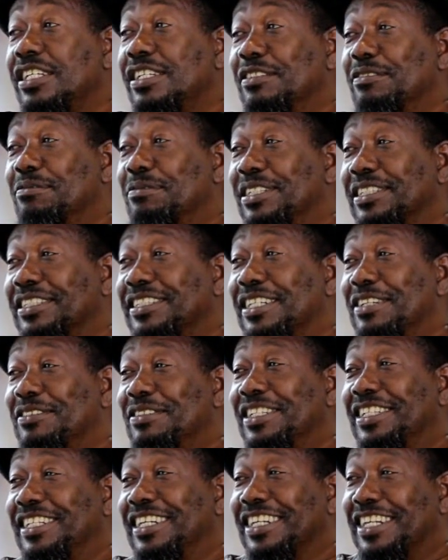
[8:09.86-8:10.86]
I know
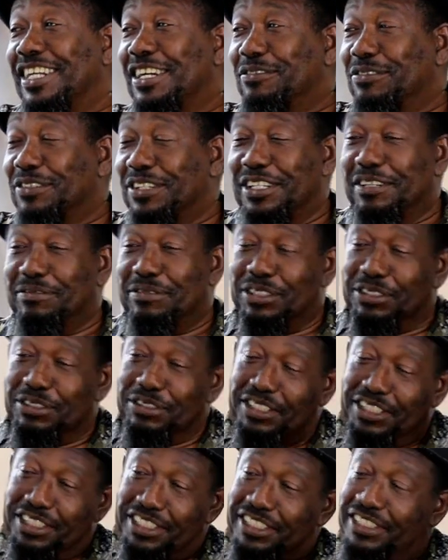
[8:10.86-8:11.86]
that, but
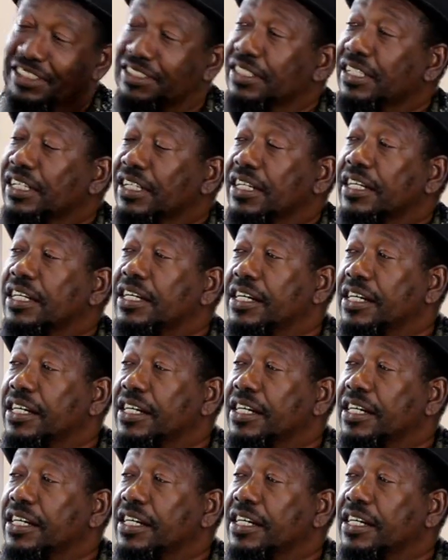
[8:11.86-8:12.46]
you were looking at